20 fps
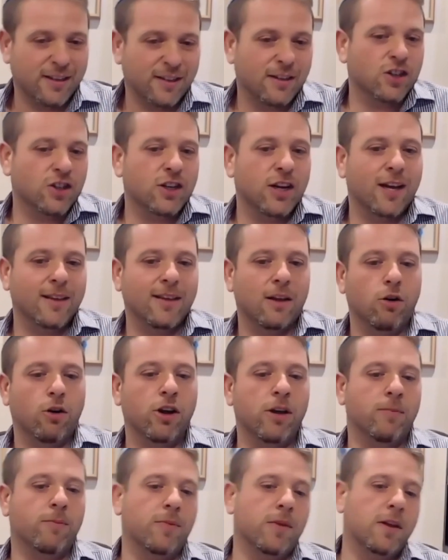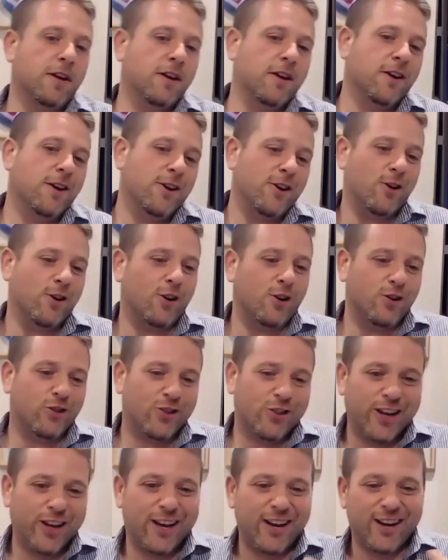Tashat Elohim.
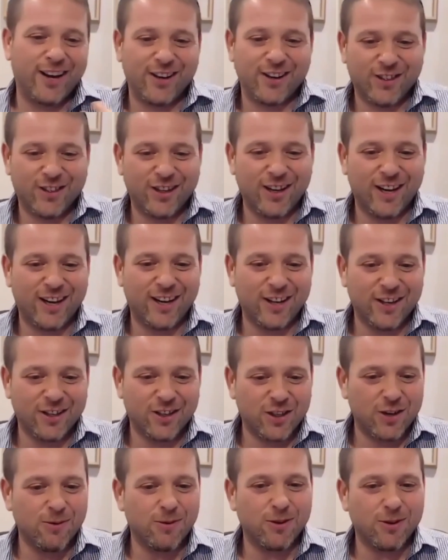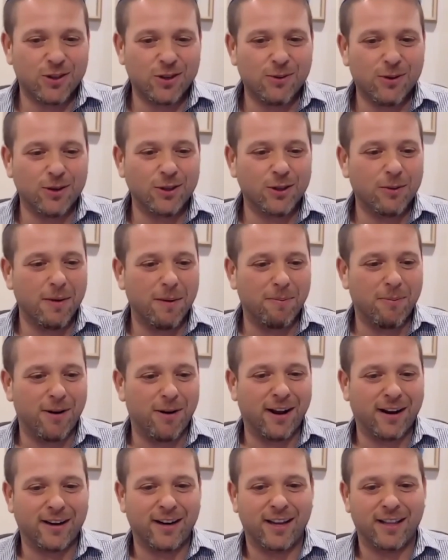She wants to be
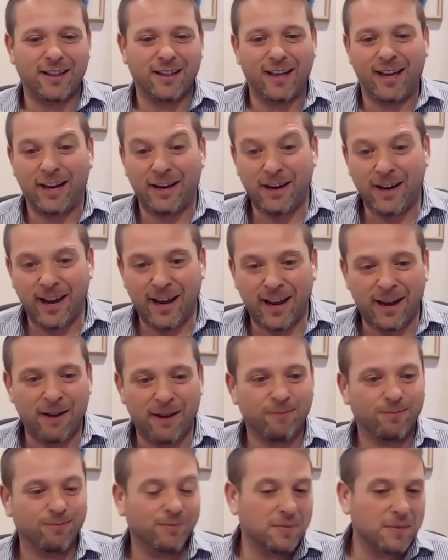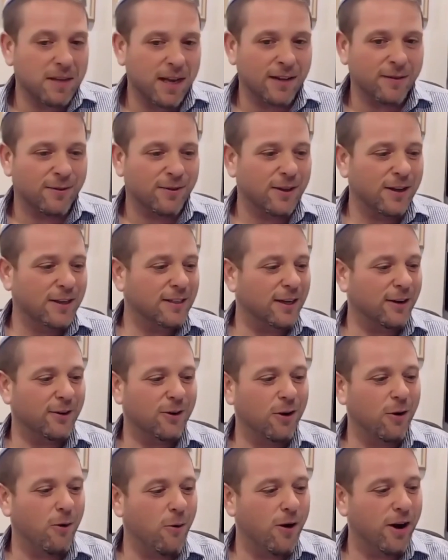pregnant, and things are
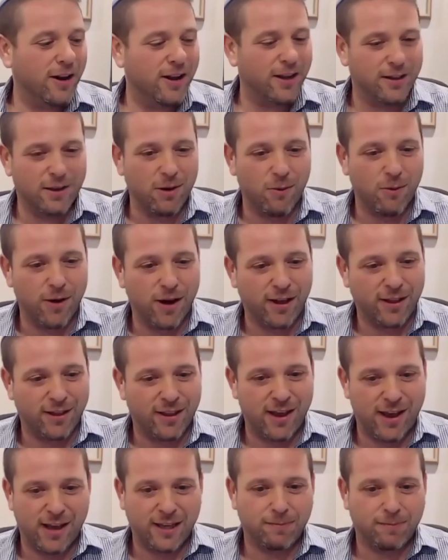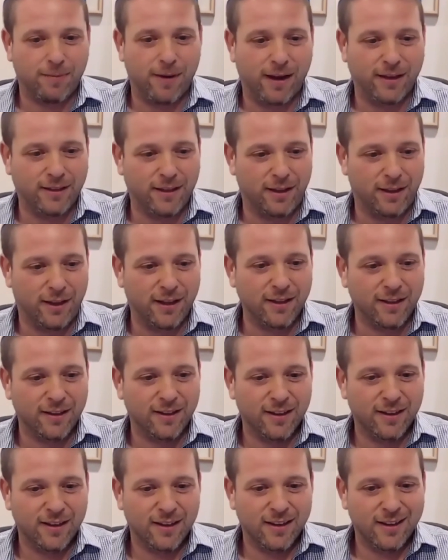not working the way they expected it.
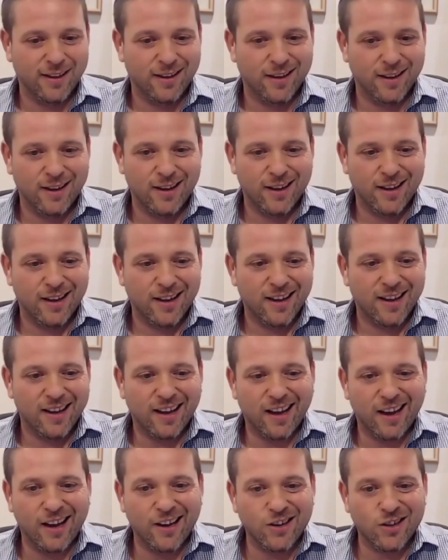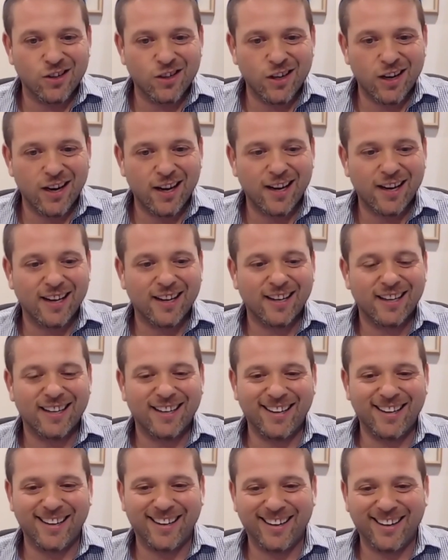And she
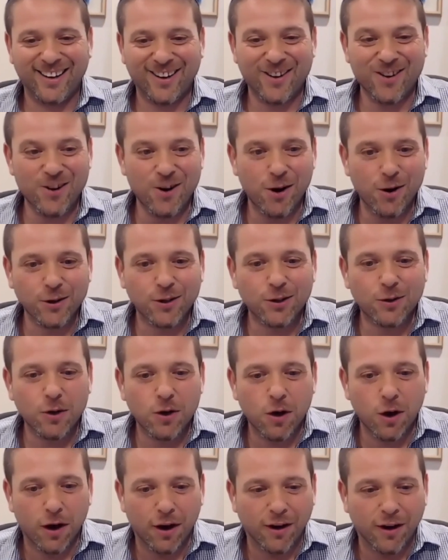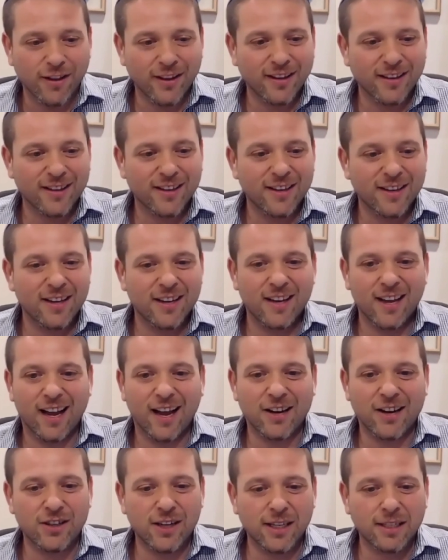goes to God,
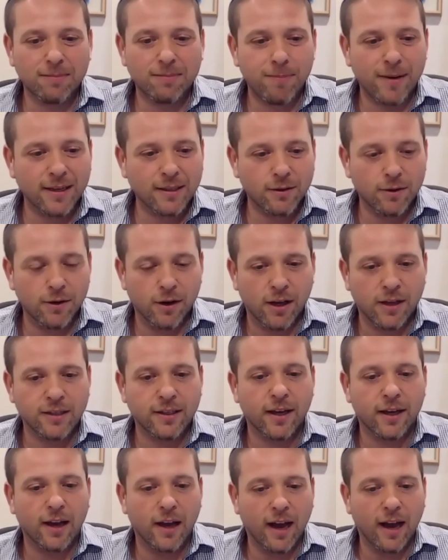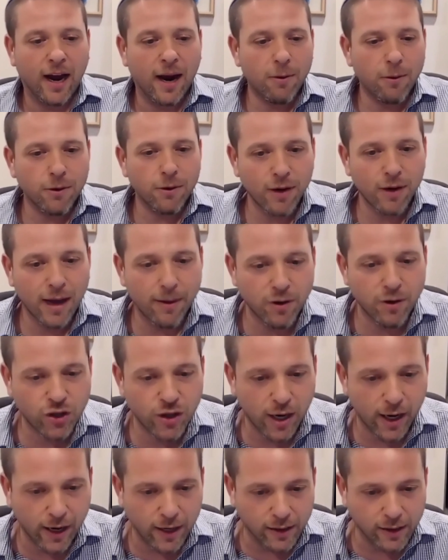and she speaks to God and says, I want to have a
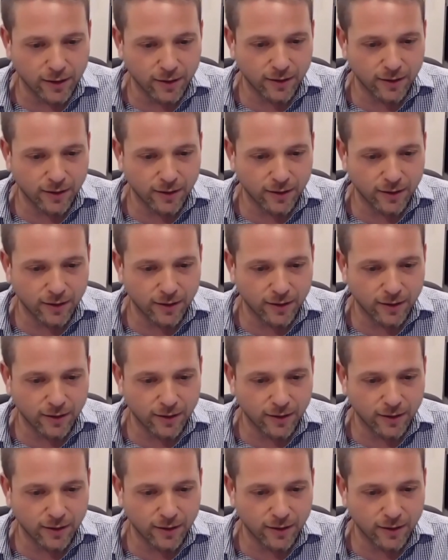child.